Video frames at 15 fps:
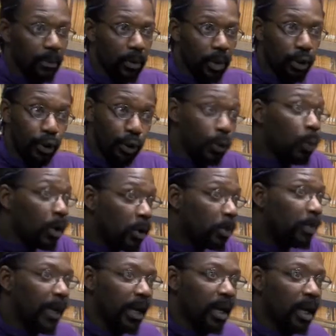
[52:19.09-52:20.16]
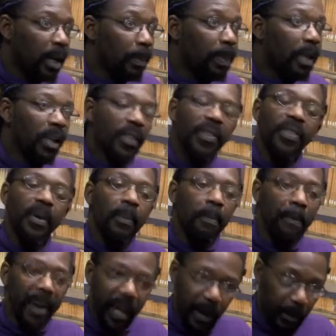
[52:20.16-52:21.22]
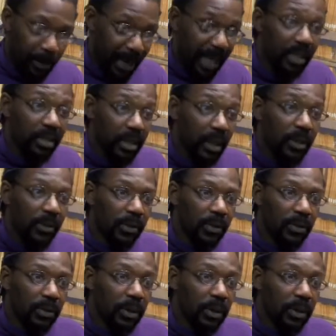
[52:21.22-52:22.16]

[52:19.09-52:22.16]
you will pick up the bare basics.